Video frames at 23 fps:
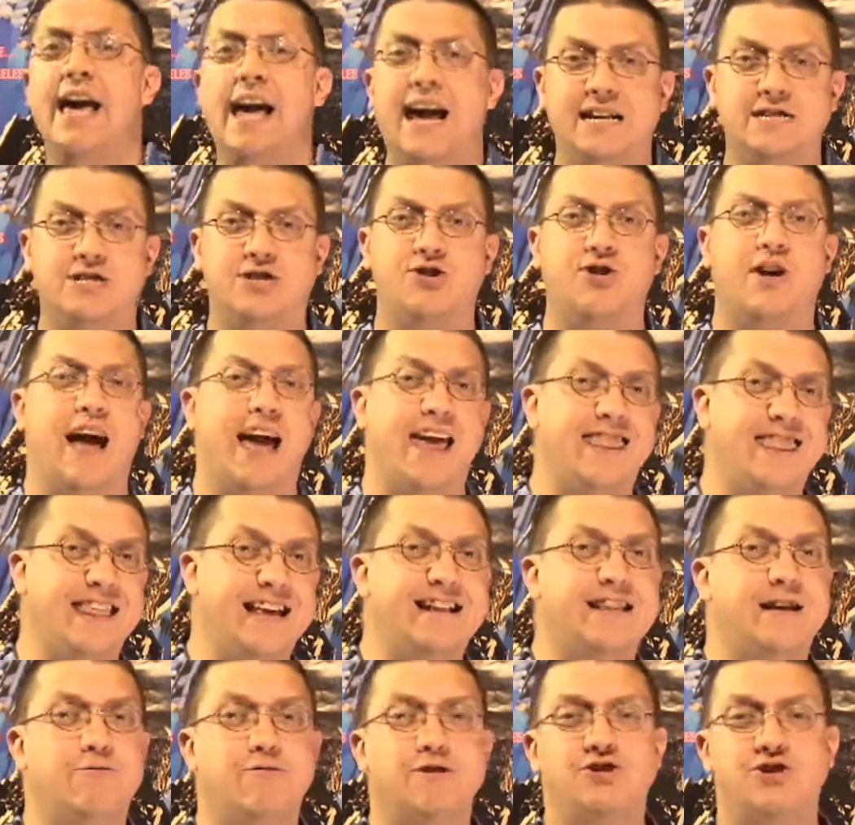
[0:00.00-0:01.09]
and so I
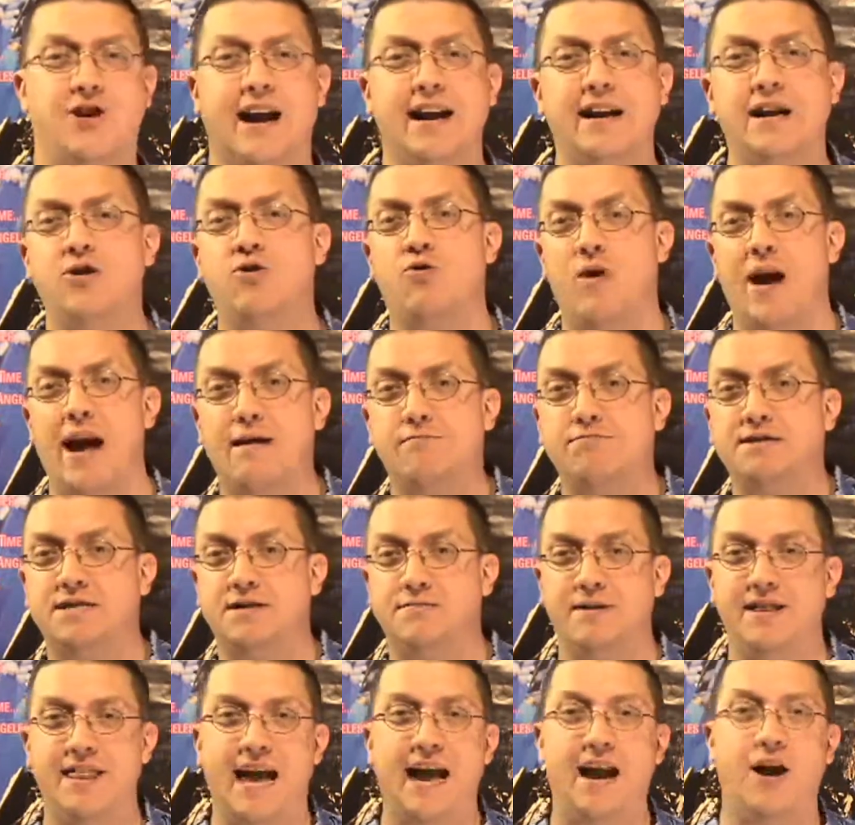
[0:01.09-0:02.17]
think they were trying to grab some
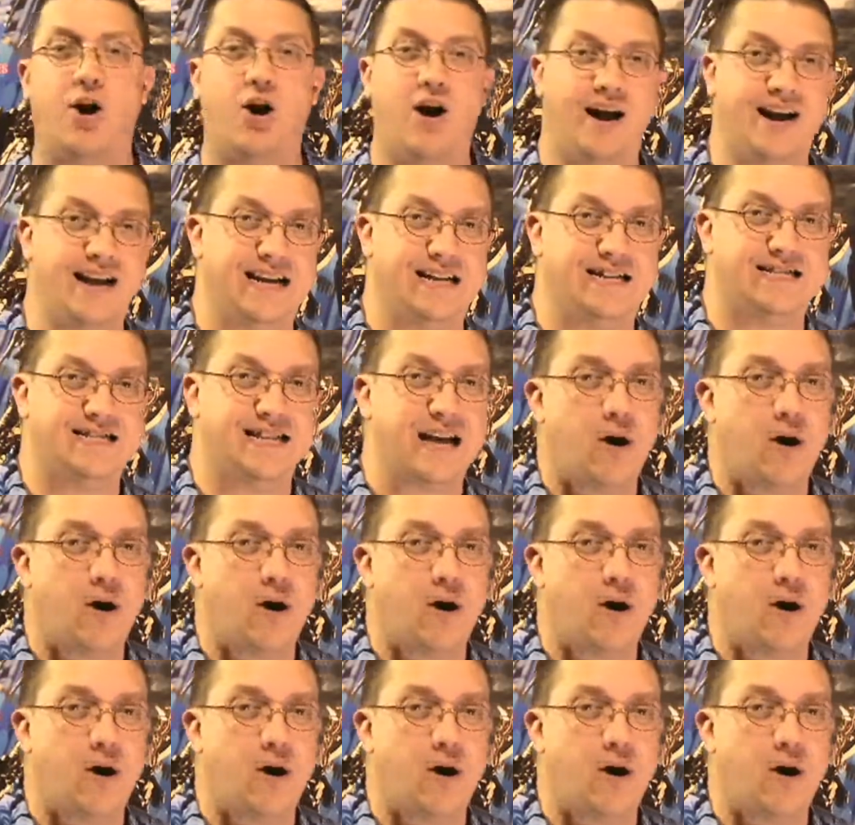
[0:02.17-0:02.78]
of that audience.